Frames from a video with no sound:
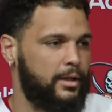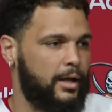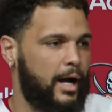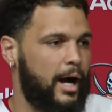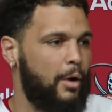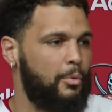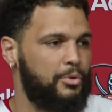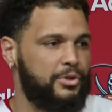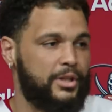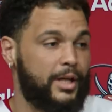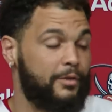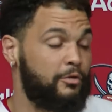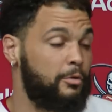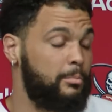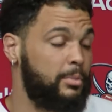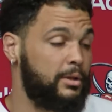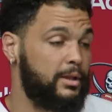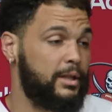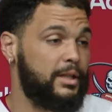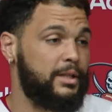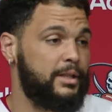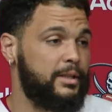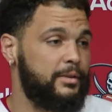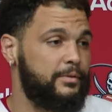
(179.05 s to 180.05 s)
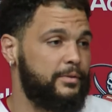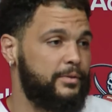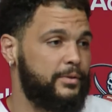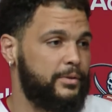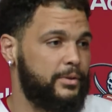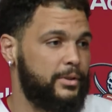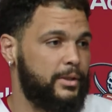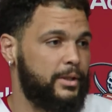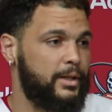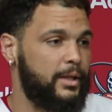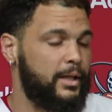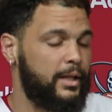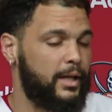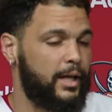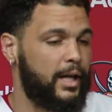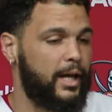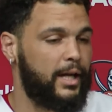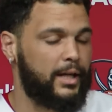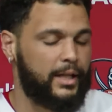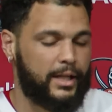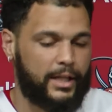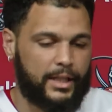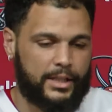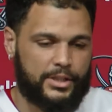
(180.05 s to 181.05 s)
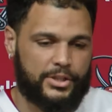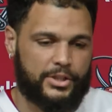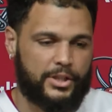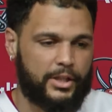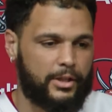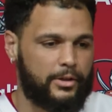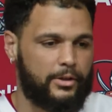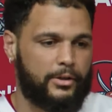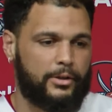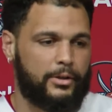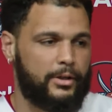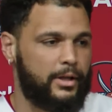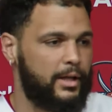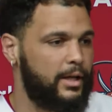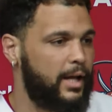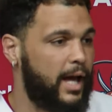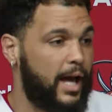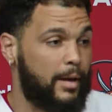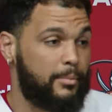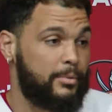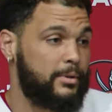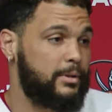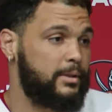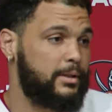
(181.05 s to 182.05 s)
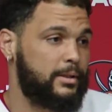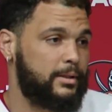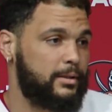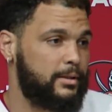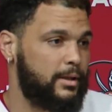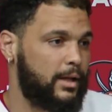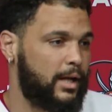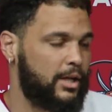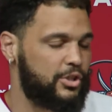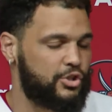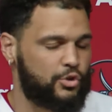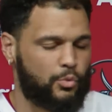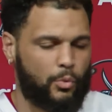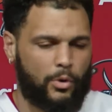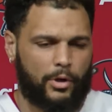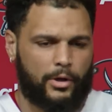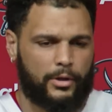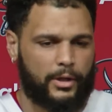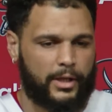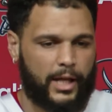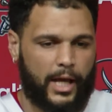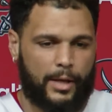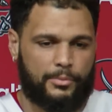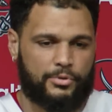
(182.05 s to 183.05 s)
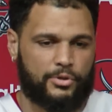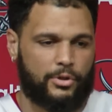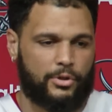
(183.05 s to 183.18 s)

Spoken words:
I would never believe. And each year it happened. Like, I swear the game